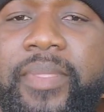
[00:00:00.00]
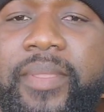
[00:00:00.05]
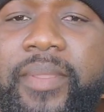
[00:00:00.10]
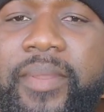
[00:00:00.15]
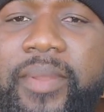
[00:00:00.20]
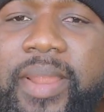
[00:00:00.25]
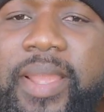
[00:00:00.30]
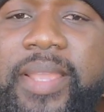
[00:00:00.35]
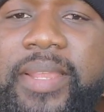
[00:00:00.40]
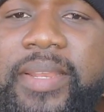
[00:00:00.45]

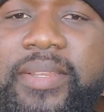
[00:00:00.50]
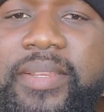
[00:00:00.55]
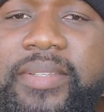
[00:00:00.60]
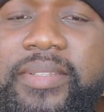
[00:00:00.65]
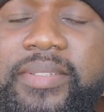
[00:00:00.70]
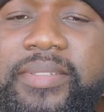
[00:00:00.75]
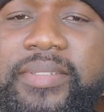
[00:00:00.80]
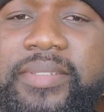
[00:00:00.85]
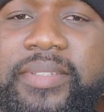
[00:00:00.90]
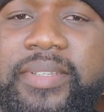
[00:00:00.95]
All right?
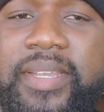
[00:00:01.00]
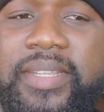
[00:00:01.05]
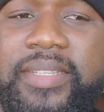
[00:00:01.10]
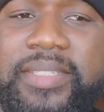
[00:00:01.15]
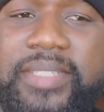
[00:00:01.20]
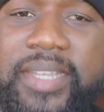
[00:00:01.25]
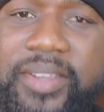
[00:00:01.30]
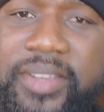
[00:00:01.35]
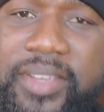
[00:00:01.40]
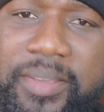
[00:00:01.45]
And
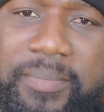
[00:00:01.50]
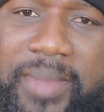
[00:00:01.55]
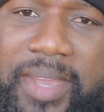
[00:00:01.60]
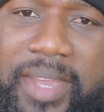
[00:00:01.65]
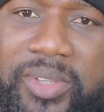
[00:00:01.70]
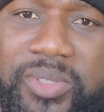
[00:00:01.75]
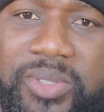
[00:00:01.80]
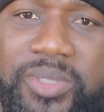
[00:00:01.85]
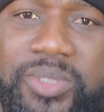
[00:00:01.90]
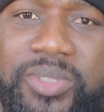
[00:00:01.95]
tell him
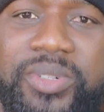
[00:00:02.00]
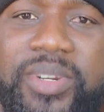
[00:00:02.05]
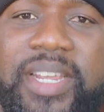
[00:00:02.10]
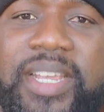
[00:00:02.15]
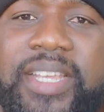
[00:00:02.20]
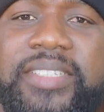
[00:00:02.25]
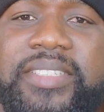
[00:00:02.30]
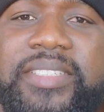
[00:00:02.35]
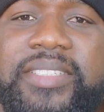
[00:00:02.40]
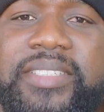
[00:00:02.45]
how to
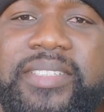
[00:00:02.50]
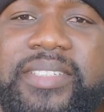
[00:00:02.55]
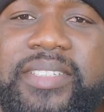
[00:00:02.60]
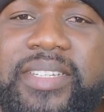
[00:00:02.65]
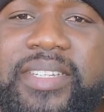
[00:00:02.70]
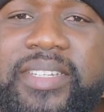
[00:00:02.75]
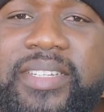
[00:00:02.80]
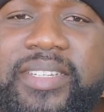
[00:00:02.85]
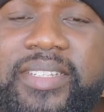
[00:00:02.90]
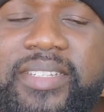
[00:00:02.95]
dress,
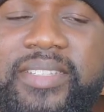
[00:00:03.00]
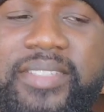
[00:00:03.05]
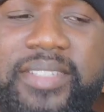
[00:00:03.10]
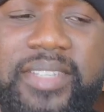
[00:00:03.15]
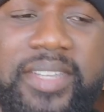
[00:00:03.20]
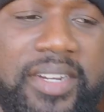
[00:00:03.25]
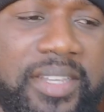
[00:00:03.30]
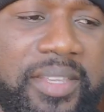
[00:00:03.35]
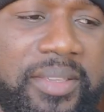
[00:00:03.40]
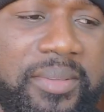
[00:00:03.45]

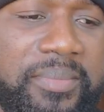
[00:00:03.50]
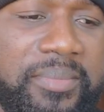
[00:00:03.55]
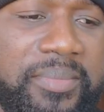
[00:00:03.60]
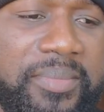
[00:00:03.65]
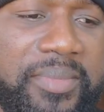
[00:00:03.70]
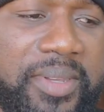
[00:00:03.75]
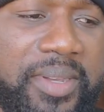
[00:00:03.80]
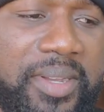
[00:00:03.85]
tell him